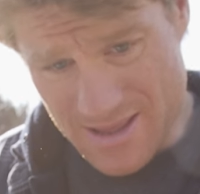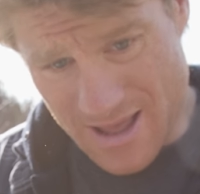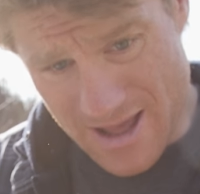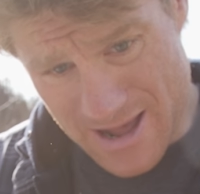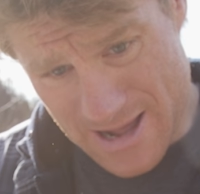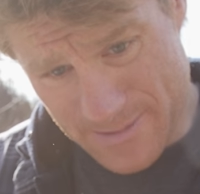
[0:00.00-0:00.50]

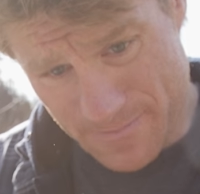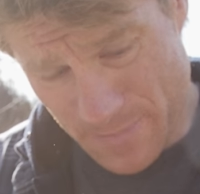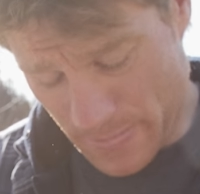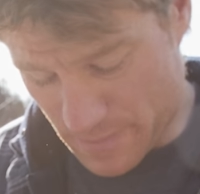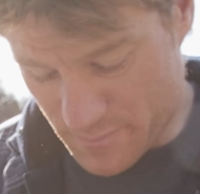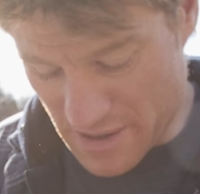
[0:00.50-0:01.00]
Um,
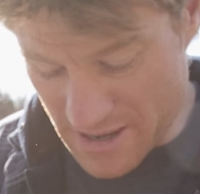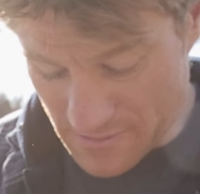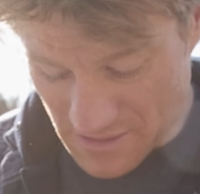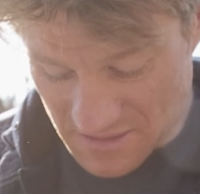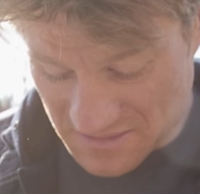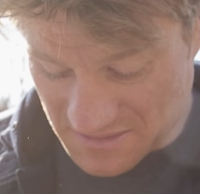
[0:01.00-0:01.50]
but
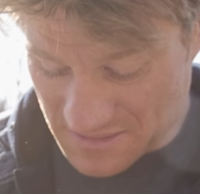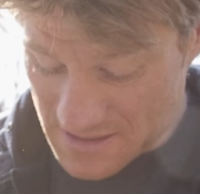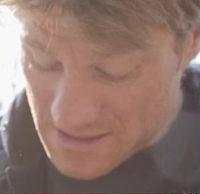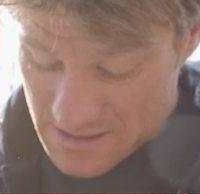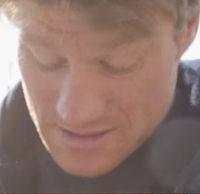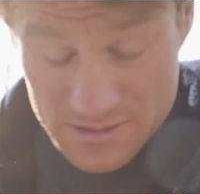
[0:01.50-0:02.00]
let's
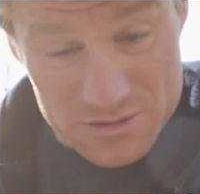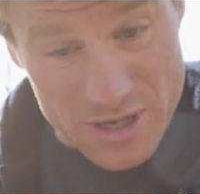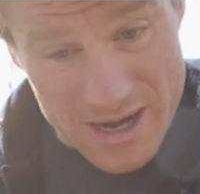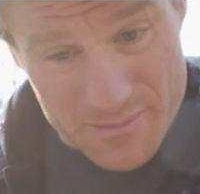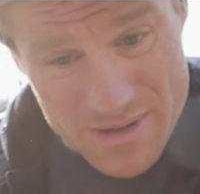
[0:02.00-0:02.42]
try to